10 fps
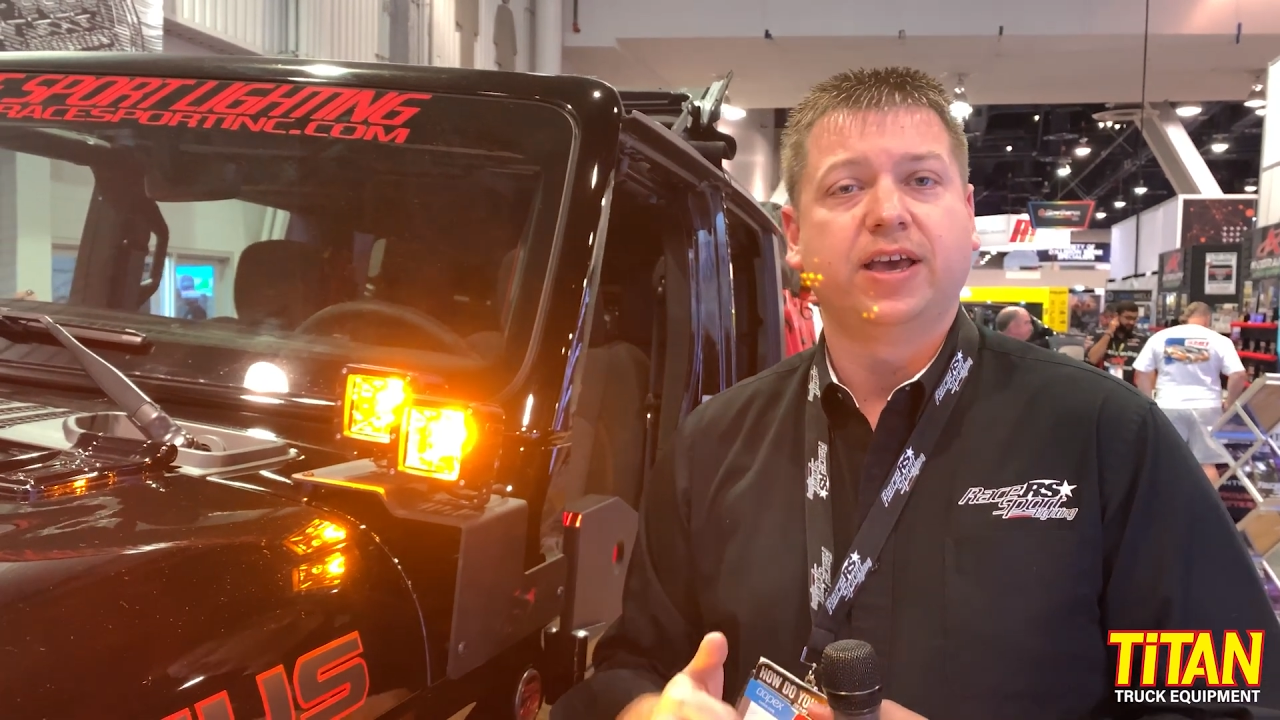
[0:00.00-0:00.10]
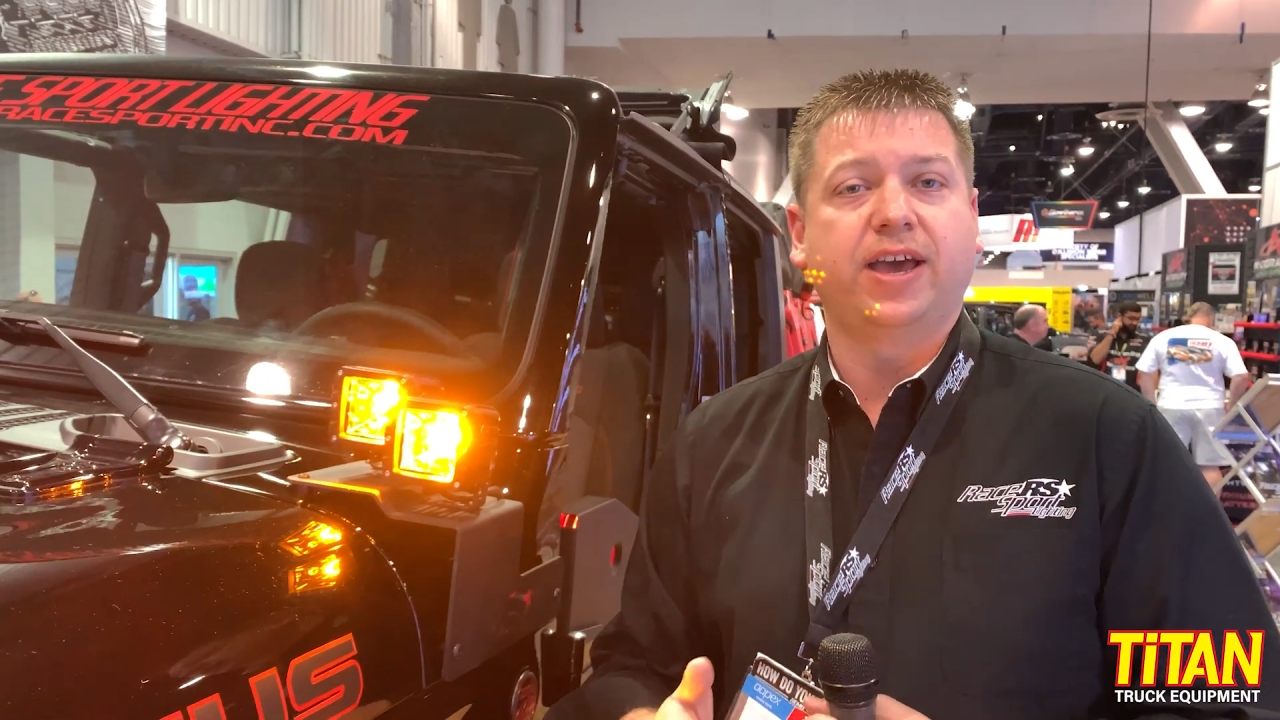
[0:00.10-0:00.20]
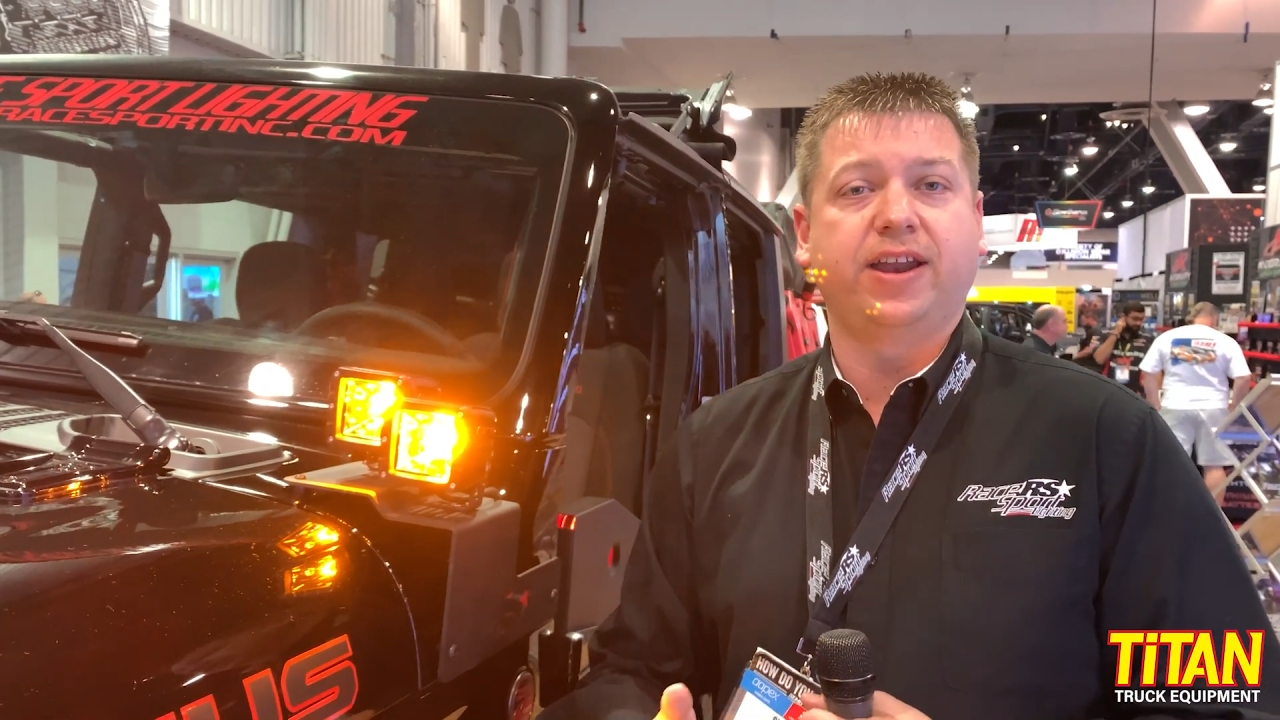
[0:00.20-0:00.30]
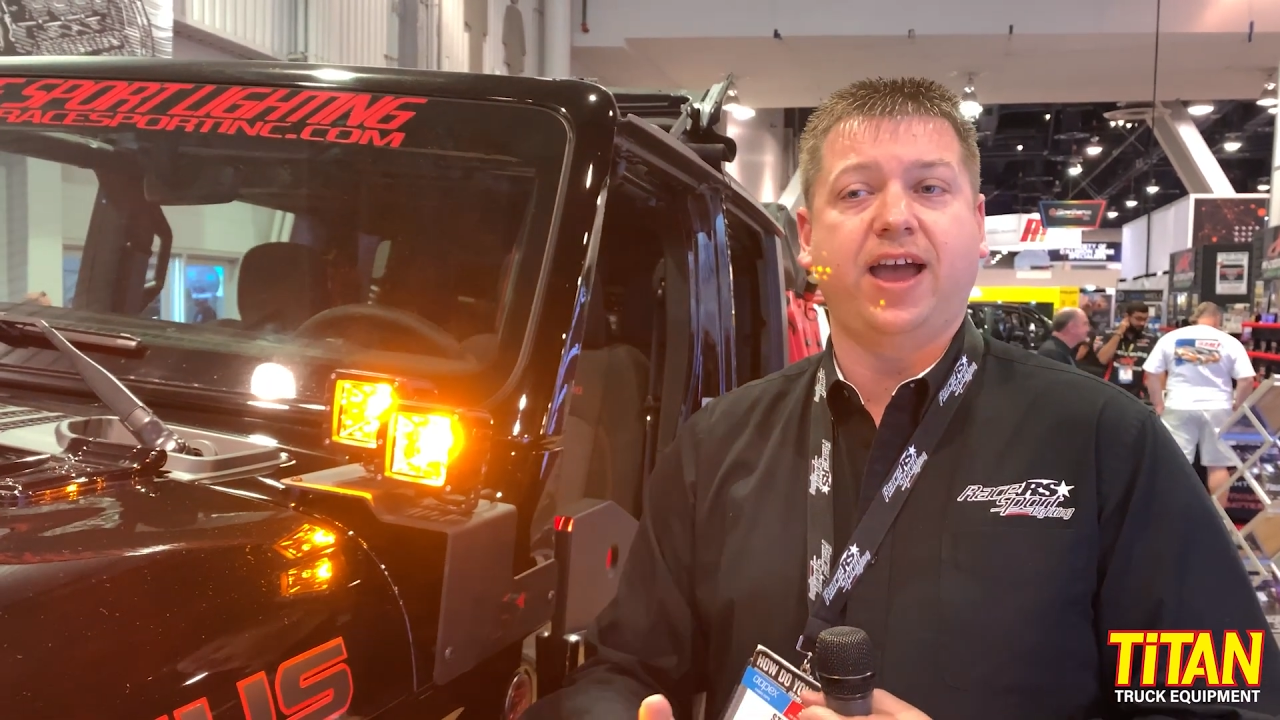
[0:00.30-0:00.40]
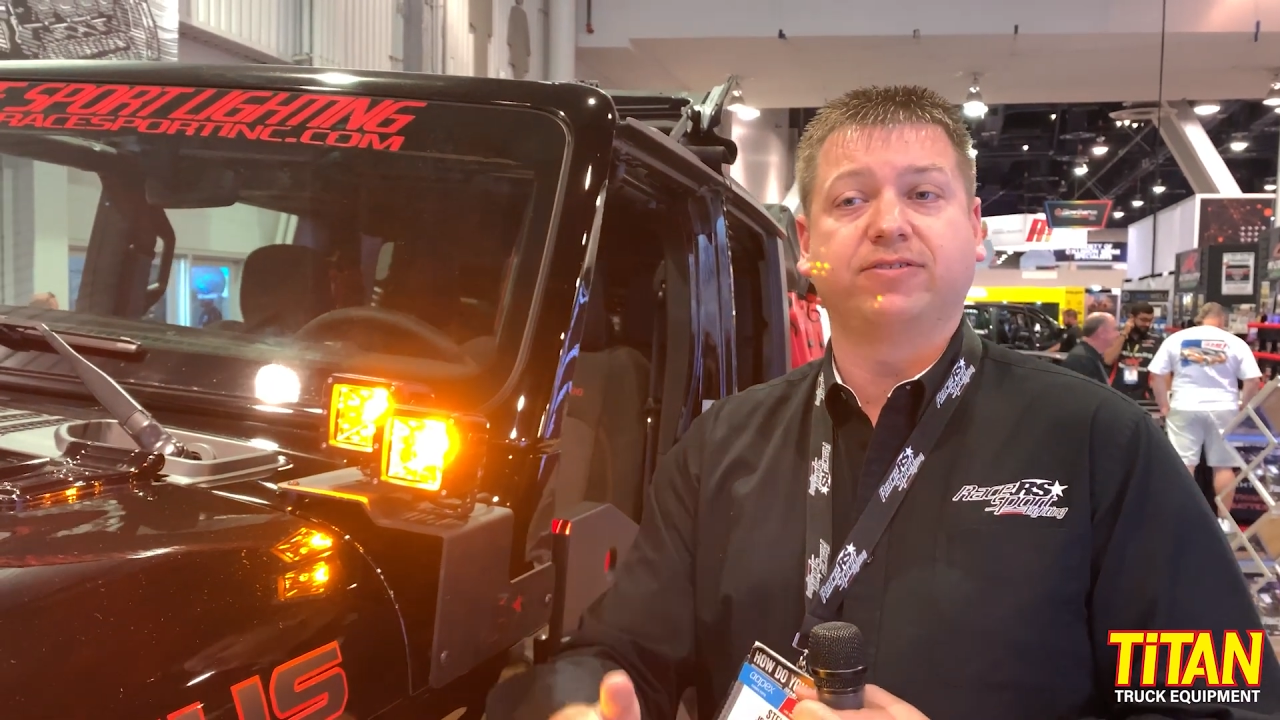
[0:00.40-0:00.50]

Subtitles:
and